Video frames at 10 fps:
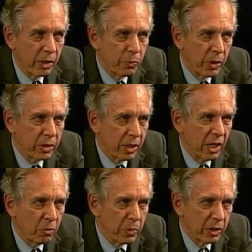of what the
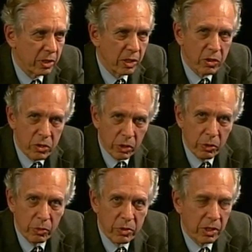government can do